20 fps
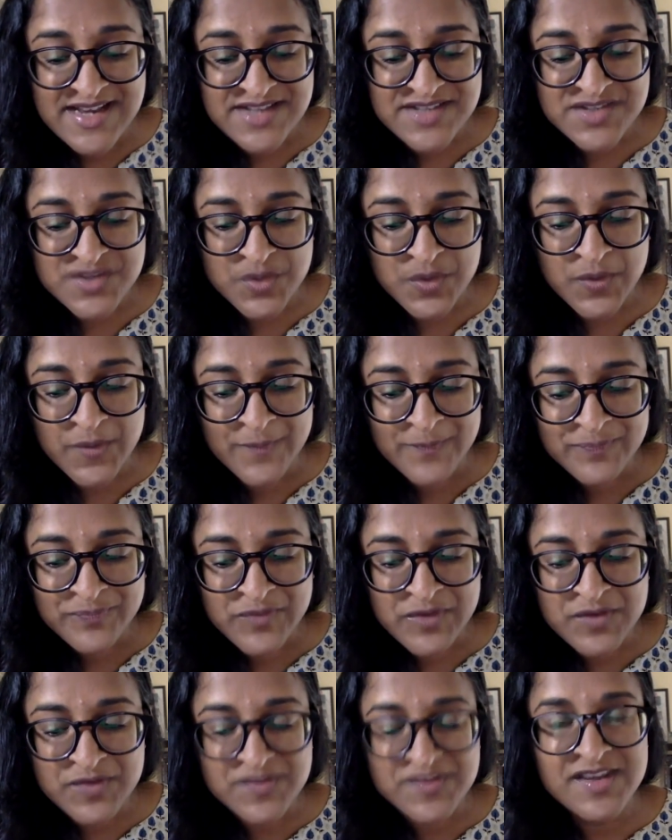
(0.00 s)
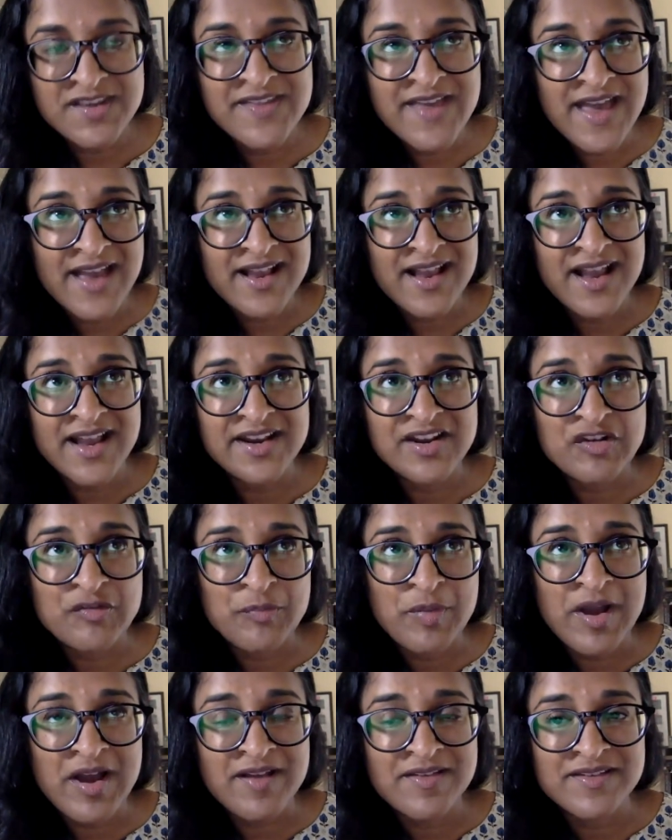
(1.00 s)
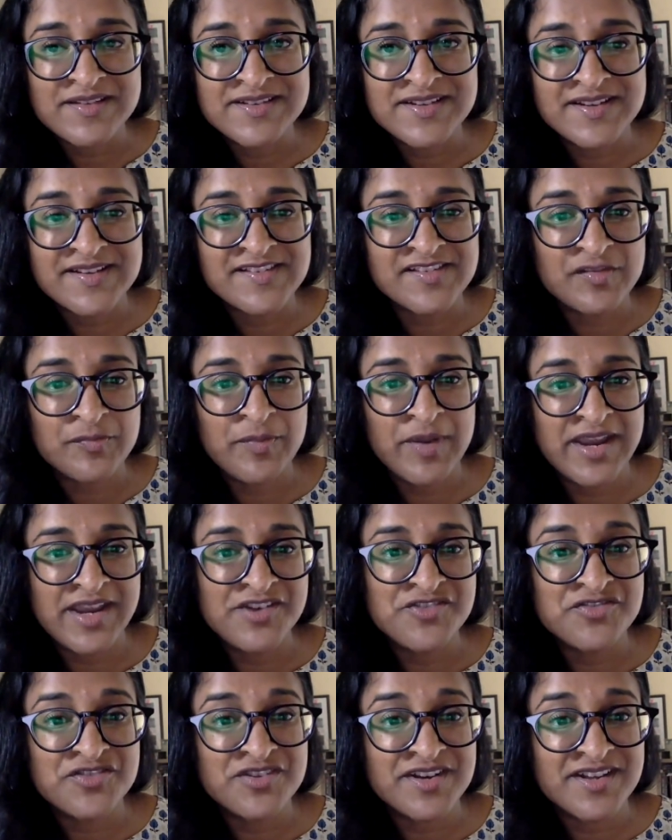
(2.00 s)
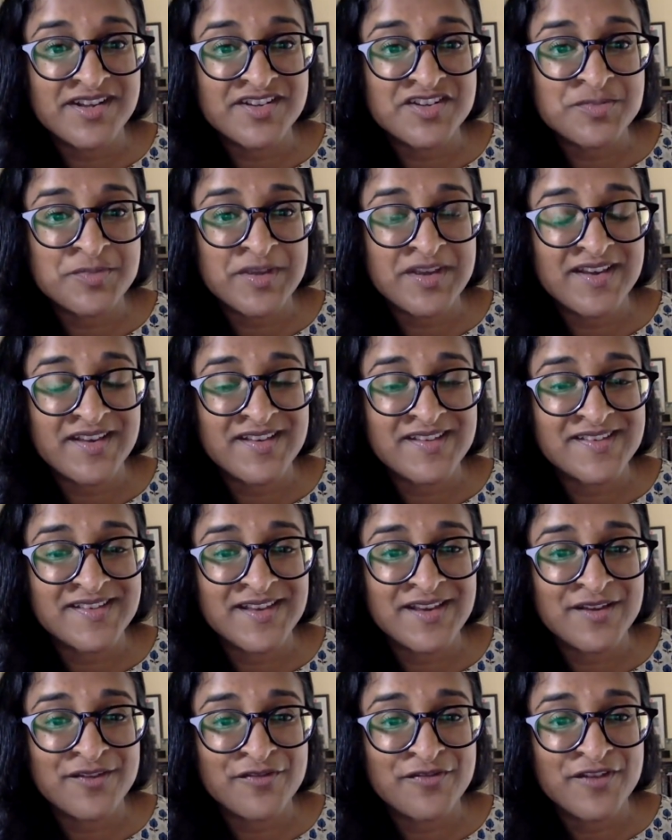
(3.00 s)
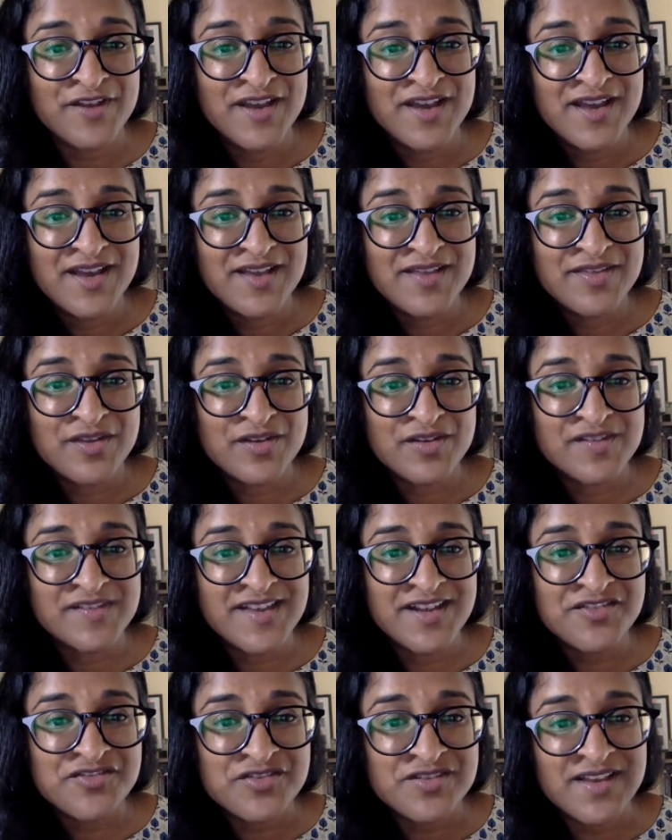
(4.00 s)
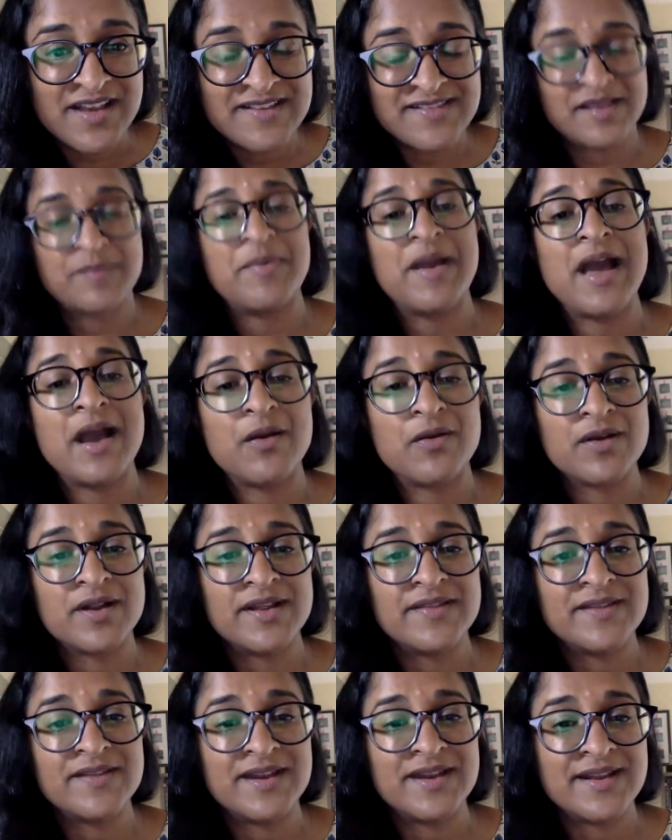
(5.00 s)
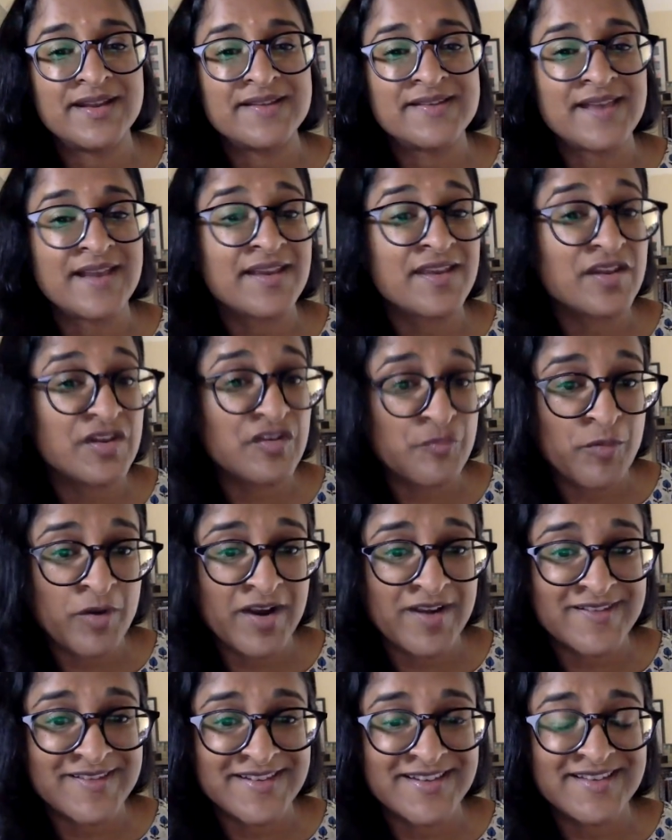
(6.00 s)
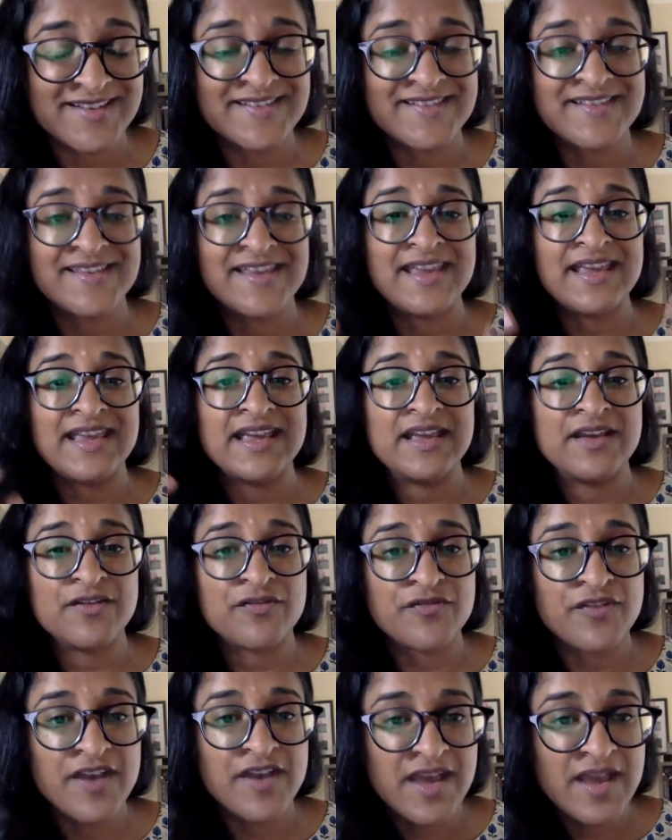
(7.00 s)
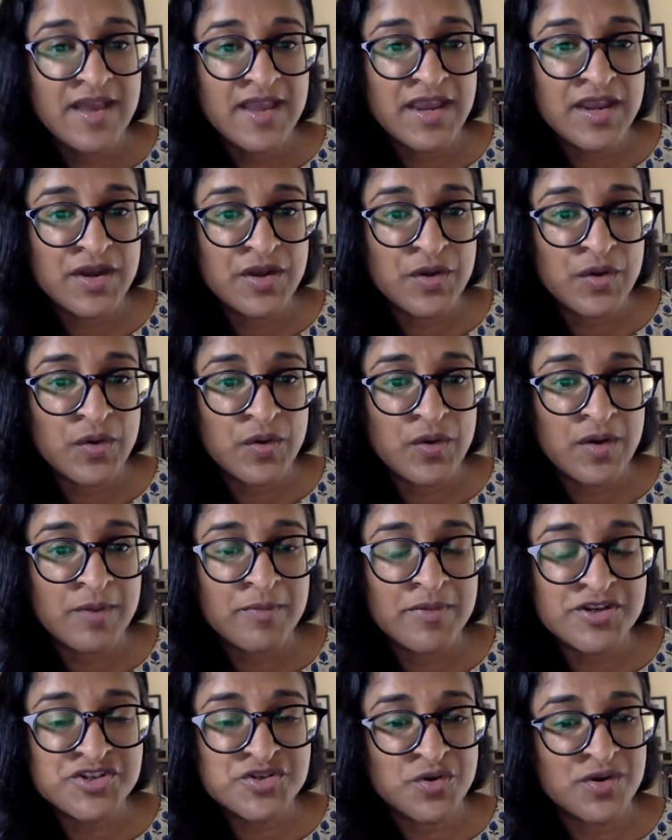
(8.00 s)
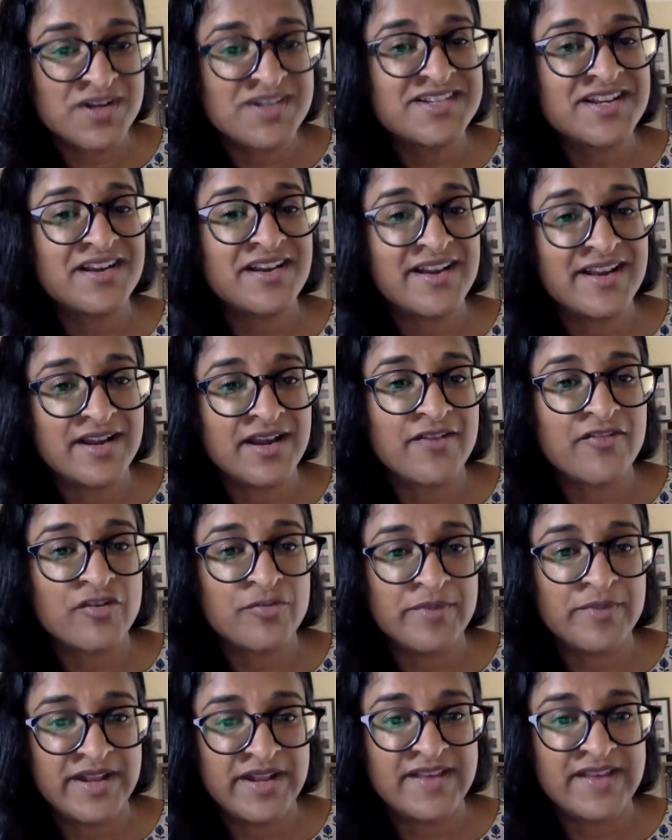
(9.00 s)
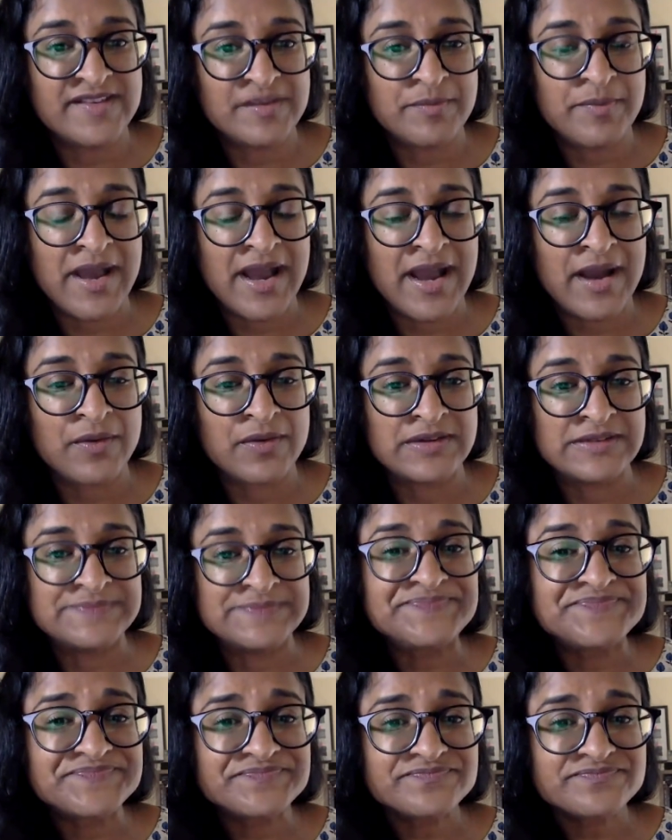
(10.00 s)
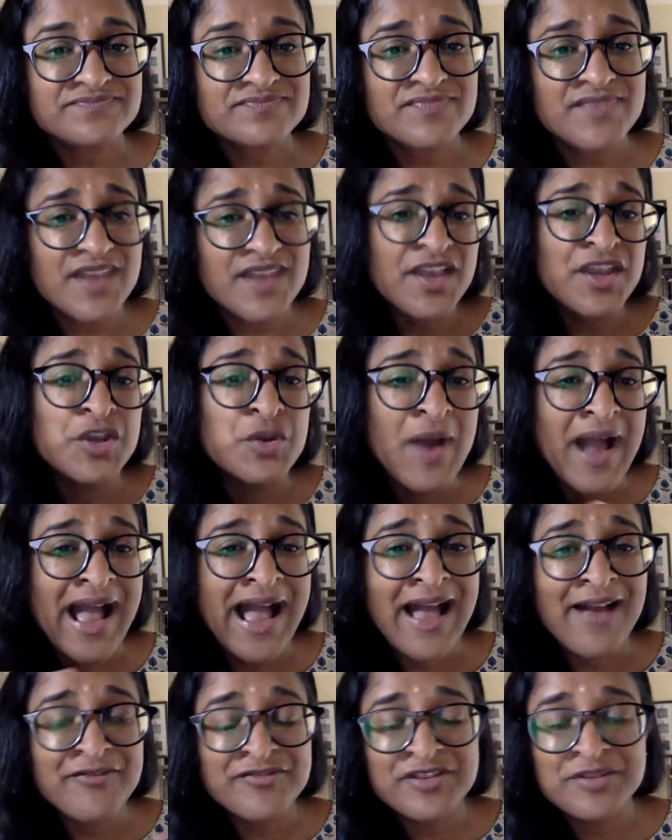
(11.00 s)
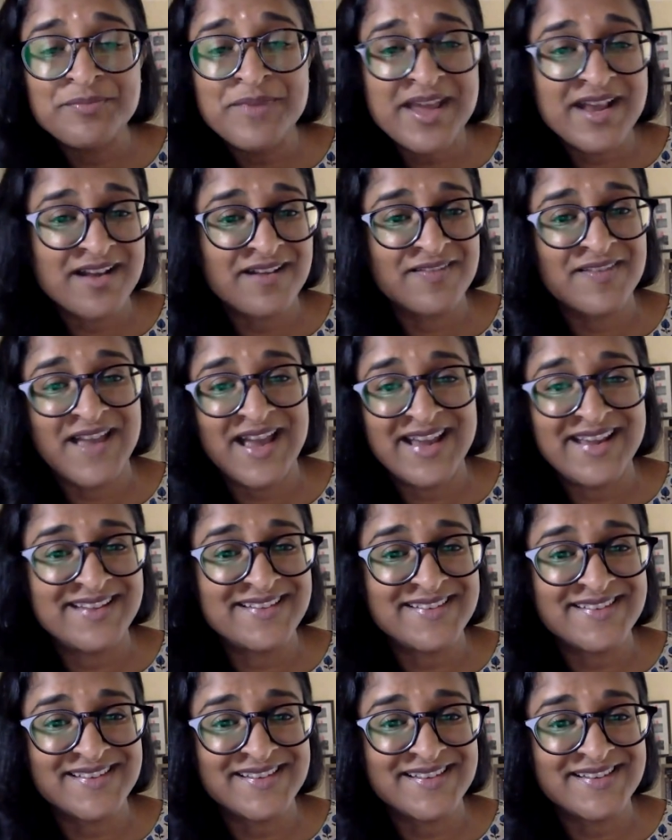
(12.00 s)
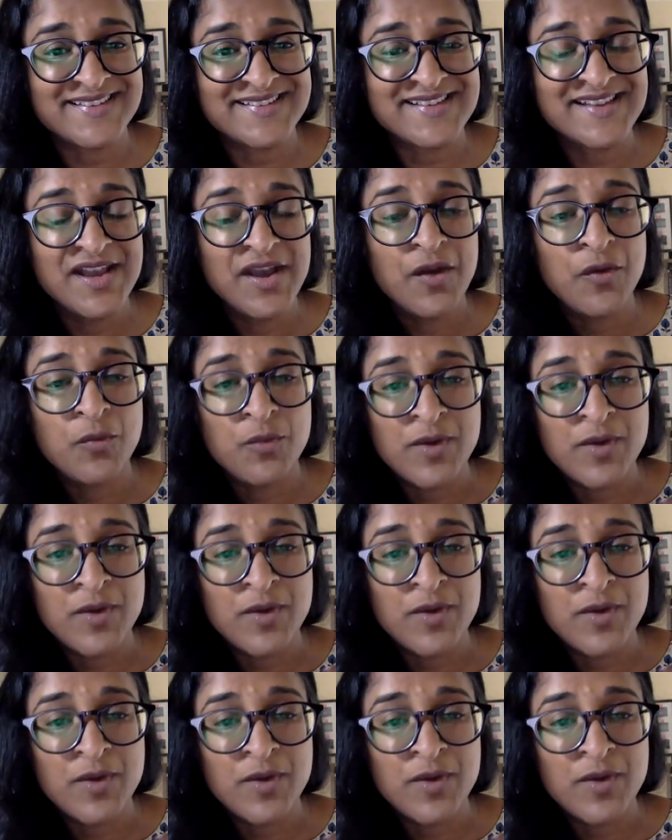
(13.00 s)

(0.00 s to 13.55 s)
So you see that kind of politics of patronage, because if they're centralizing power in an executive presidency, if, you know, a majoritarian government is in power, you have to make alliances